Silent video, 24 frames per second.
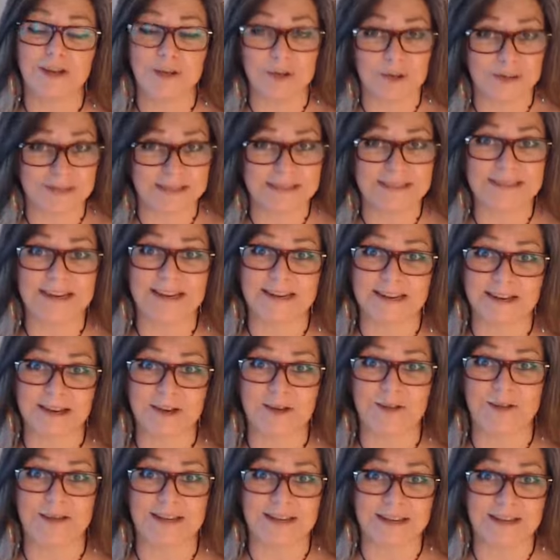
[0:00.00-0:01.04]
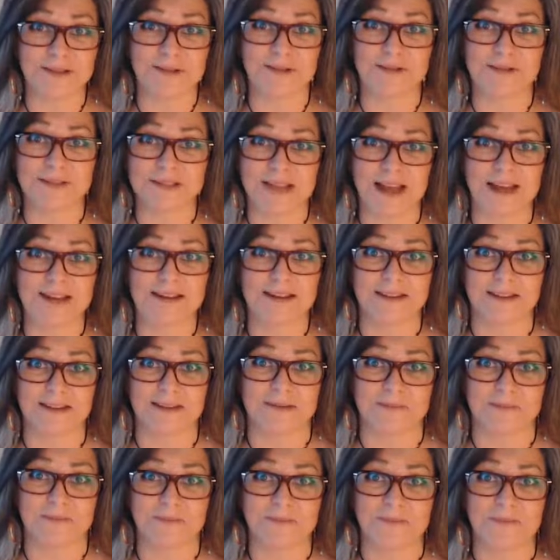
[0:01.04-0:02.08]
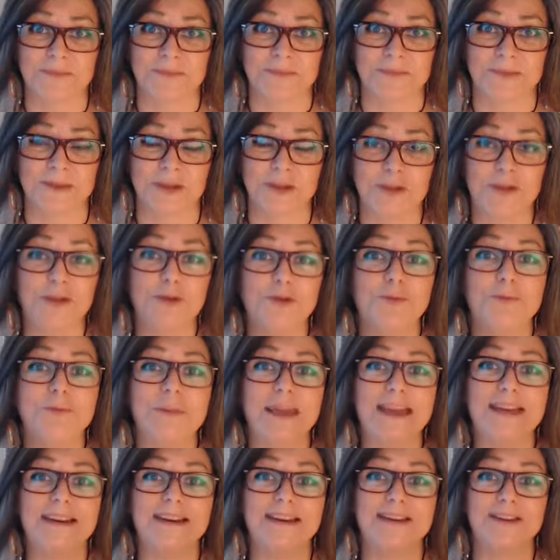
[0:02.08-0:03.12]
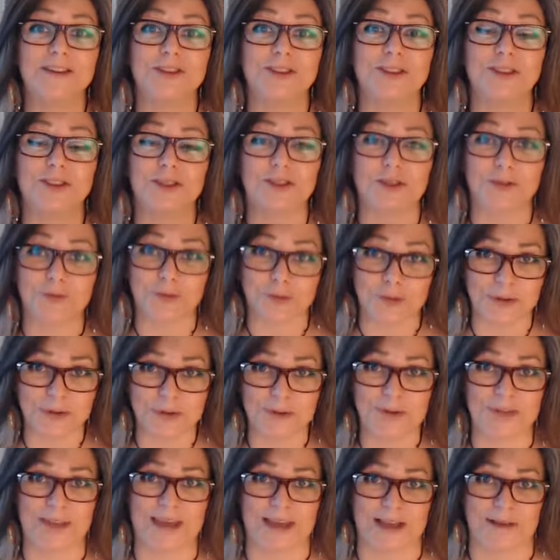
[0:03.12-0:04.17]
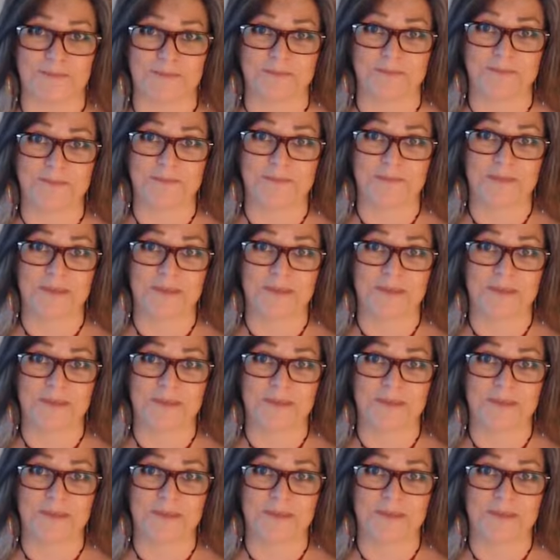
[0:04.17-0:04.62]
and you're standing on the other side of them. You made it through them.